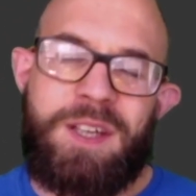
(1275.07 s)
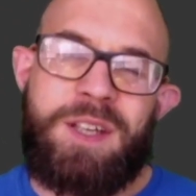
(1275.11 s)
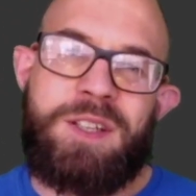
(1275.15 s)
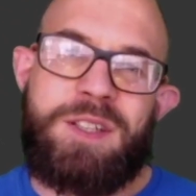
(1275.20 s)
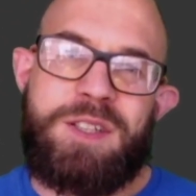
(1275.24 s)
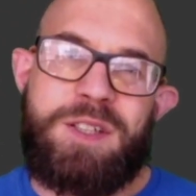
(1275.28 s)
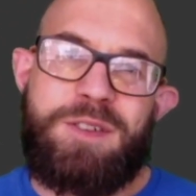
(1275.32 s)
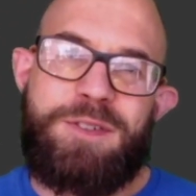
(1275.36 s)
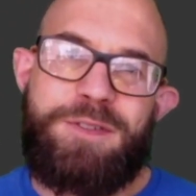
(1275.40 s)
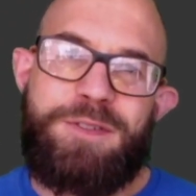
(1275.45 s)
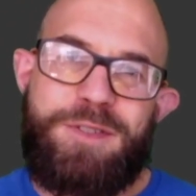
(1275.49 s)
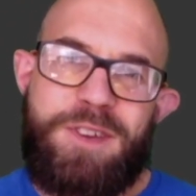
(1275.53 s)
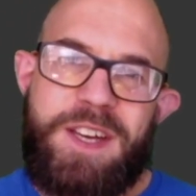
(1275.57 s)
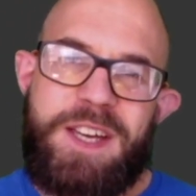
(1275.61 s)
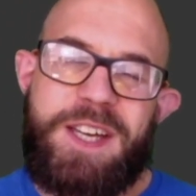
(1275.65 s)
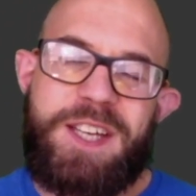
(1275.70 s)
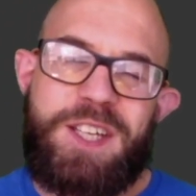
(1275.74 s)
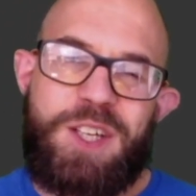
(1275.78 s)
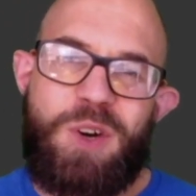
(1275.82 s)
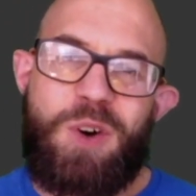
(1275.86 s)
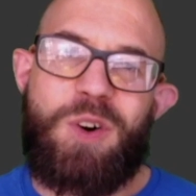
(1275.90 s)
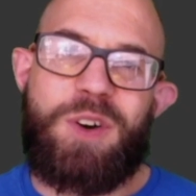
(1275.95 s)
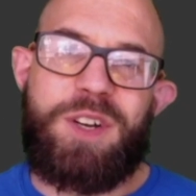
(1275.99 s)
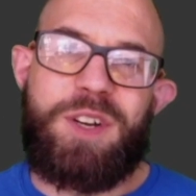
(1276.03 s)
To fear
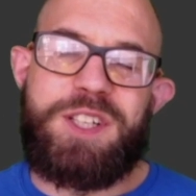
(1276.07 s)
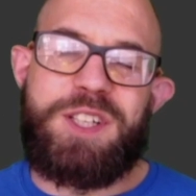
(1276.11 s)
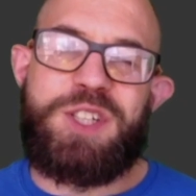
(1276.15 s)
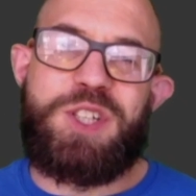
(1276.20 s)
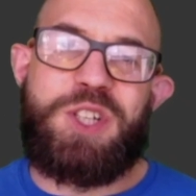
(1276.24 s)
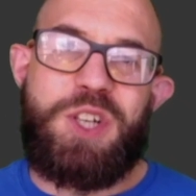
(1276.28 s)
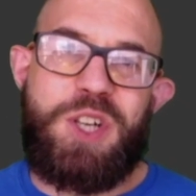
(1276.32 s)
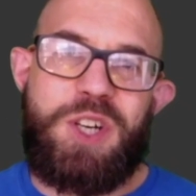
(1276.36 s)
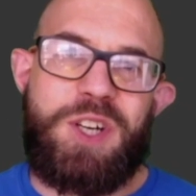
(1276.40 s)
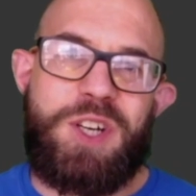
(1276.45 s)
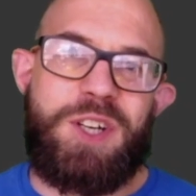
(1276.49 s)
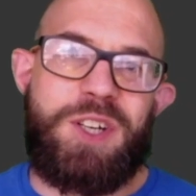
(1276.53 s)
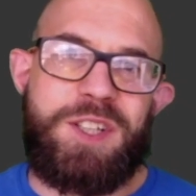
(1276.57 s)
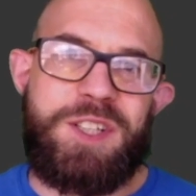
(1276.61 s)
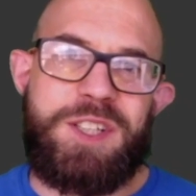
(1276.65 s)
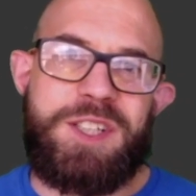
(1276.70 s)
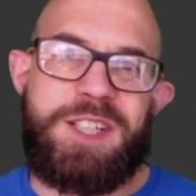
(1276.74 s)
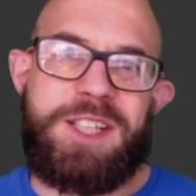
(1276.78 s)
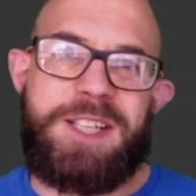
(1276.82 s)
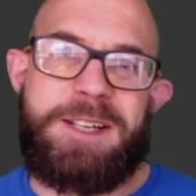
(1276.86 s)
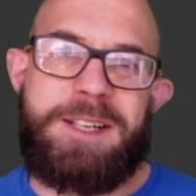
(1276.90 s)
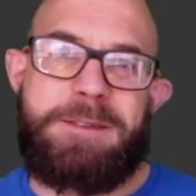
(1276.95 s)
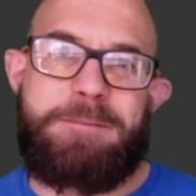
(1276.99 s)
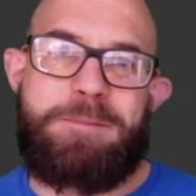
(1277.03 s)
God is good,
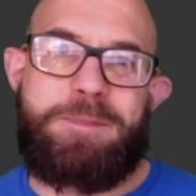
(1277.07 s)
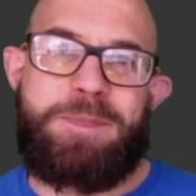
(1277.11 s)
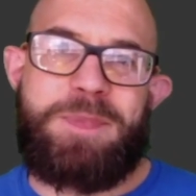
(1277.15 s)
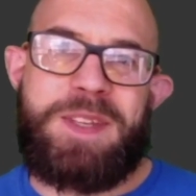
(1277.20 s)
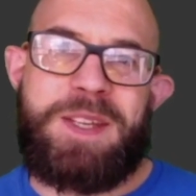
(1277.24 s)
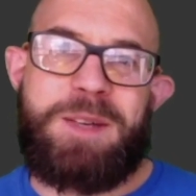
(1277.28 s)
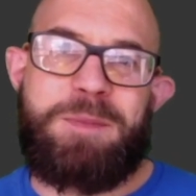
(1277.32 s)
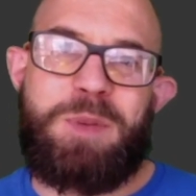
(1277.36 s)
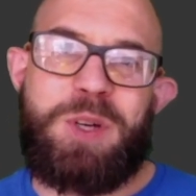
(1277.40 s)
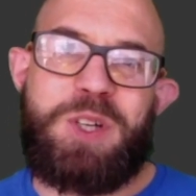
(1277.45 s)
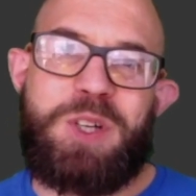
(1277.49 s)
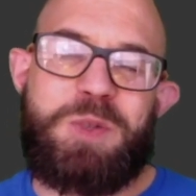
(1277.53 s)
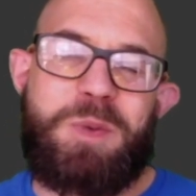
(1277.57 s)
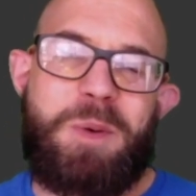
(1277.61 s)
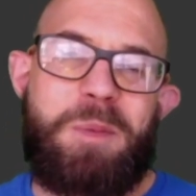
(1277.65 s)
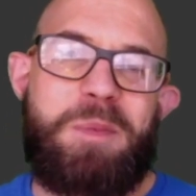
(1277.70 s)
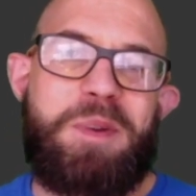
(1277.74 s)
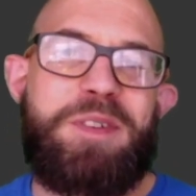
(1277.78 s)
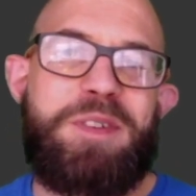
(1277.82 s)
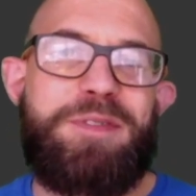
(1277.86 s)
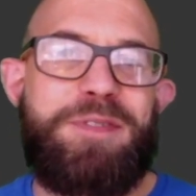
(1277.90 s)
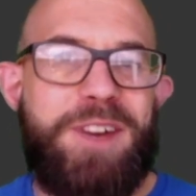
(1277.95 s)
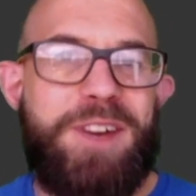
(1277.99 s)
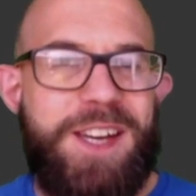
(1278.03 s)
because when
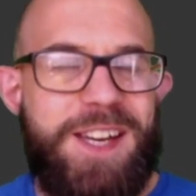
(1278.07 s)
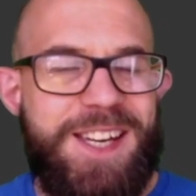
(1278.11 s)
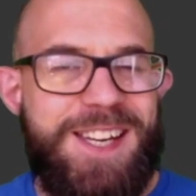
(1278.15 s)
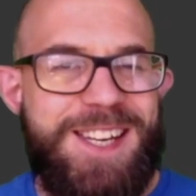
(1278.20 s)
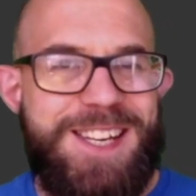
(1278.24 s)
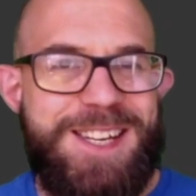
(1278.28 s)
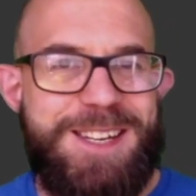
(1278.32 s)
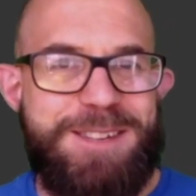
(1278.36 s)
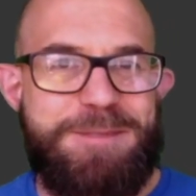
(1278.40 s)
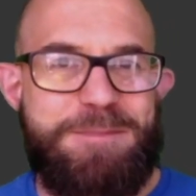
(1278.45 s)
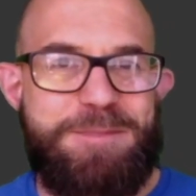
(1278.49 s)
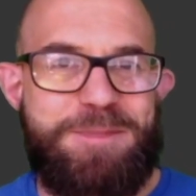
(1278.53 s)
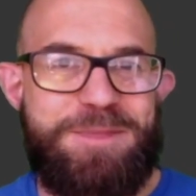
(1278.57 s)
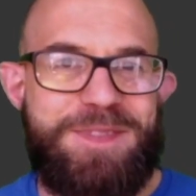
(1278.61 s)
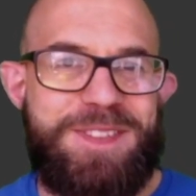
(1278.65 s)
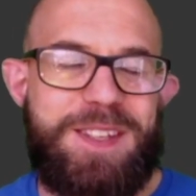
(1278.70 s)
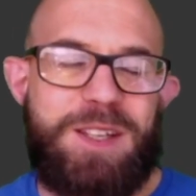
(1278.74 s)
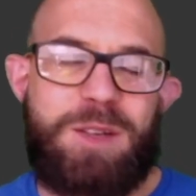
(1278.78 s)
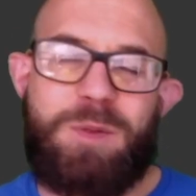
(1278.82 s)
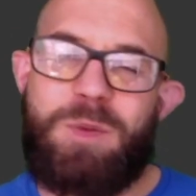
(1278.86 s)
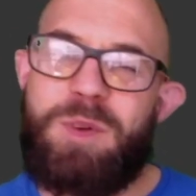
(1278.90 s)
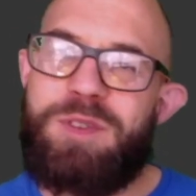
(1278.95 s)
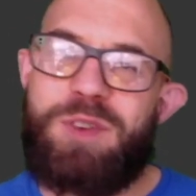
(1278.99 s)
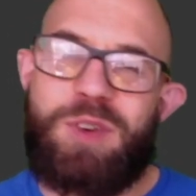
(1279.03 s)
we fear him,
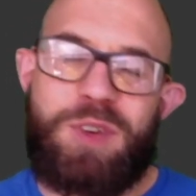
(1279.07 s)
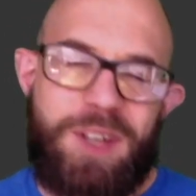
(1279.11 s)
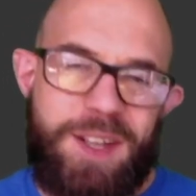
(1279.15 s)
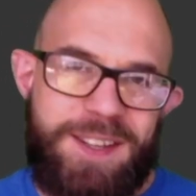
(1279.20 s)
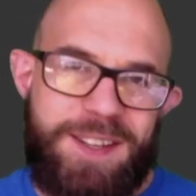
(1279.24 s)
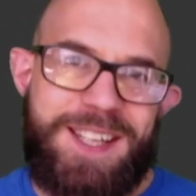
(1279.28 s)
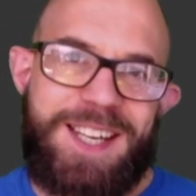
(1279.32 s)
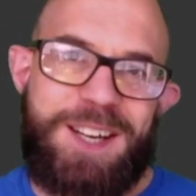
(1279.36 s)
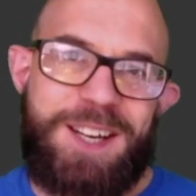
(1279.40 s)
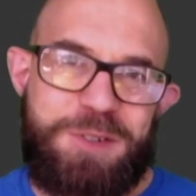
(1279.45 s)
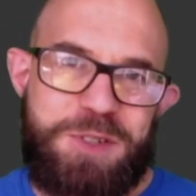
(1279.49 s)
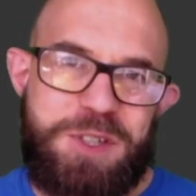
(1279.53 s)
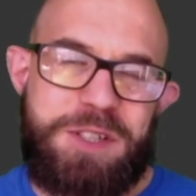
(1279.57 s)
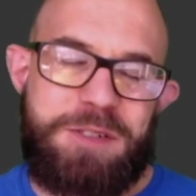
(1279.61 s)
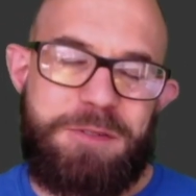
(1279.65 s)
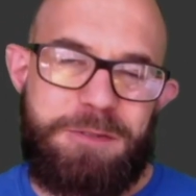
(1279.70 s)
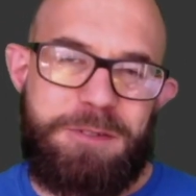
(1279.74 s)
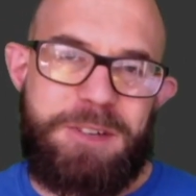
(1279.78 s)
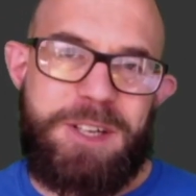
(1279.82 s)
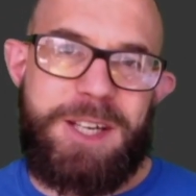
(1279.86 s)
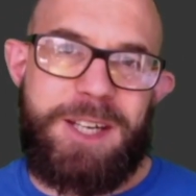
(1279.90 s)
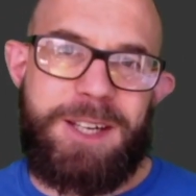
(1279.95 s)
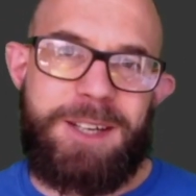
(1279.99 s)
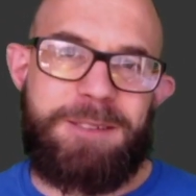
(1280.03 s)
we've got nothing else to
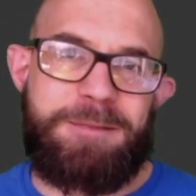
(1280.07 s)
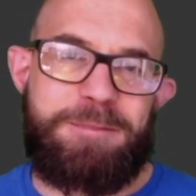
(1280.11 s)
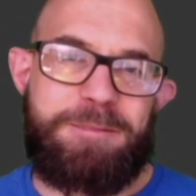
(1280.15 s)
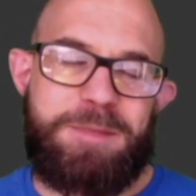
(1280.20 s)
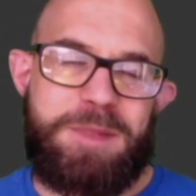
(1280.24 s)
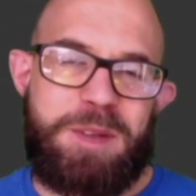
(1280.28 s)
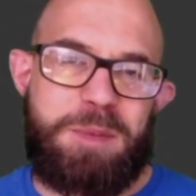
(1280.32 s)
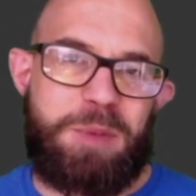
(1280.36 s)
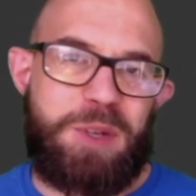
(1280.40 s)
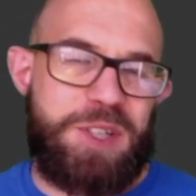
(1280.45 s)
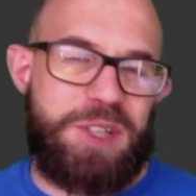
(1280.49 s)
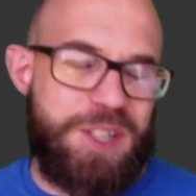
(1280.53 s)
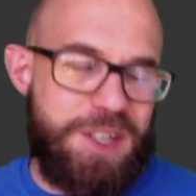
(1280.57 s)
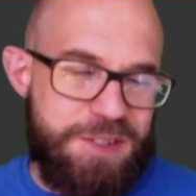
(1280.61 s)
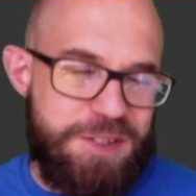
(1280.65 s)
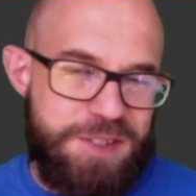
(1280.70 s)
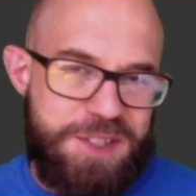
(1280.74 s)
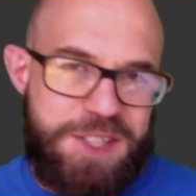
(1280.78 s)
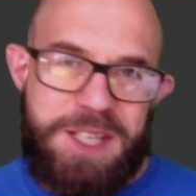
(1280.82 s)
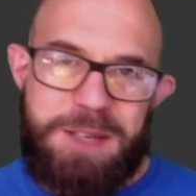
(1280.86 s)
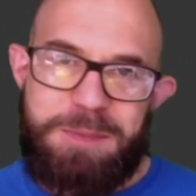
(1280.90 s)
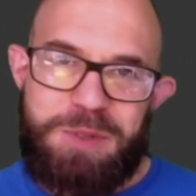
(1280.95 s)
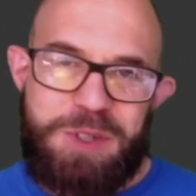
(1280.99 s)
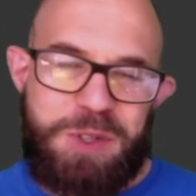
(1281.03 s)
fear, because those
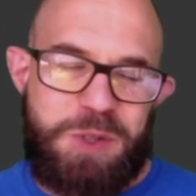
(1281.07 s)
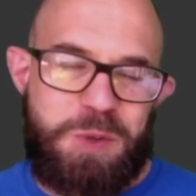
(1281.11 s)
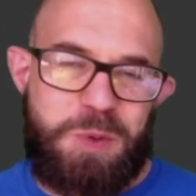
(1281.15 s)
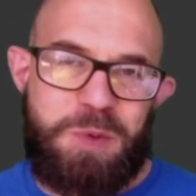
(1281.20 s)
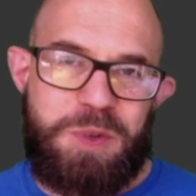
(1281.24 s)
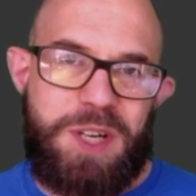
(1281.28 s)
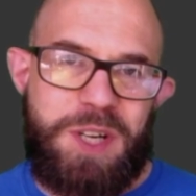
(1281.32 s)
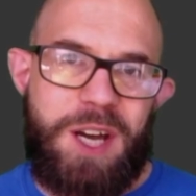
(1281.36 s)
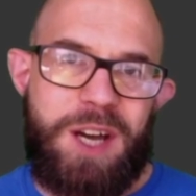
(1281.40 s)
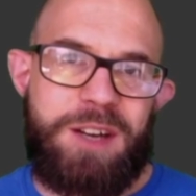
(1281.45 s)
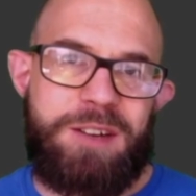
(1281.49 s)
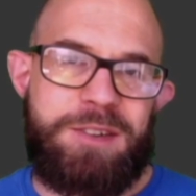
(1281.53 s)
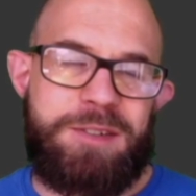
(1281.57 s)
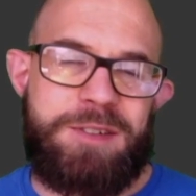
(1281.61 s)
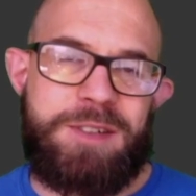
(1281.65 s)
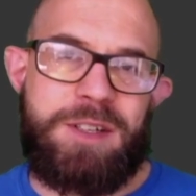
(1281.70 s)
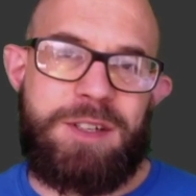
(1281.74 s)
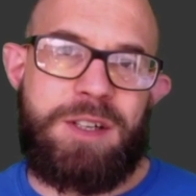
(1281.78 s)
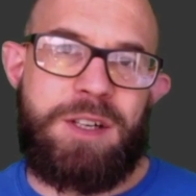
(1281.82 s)
demons will go,